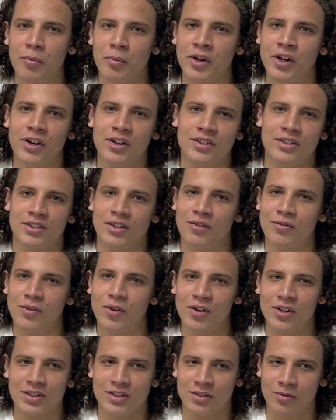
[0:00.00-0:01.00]
because of
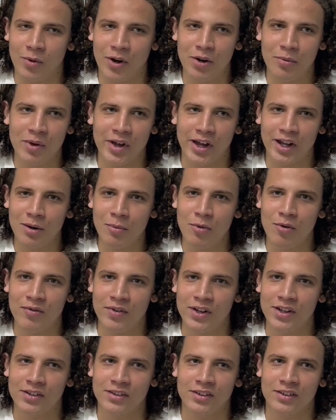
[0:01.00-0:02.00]
course when you're making a
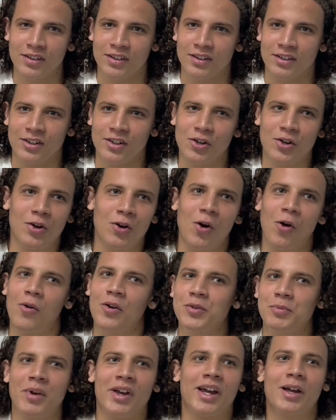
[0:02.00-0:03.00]
movie, you could
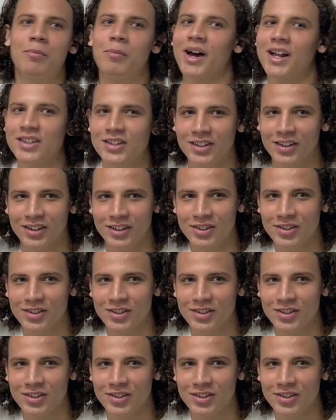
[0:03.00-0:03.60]
always make it better.